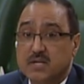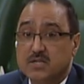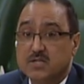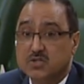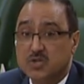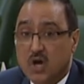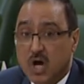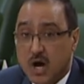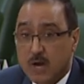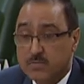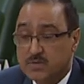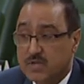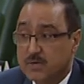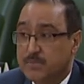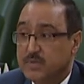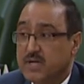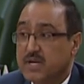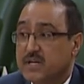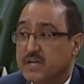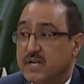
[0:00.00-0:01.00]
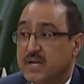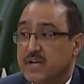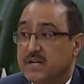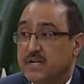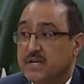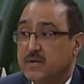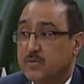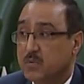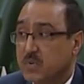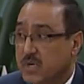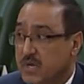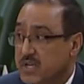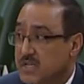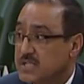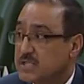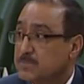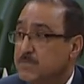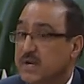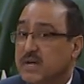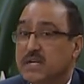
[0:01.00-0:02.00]
jobs are being created, work
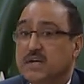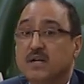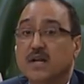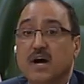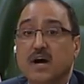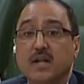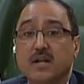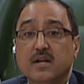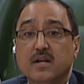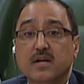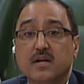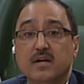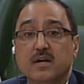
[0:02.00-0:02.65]
is being done,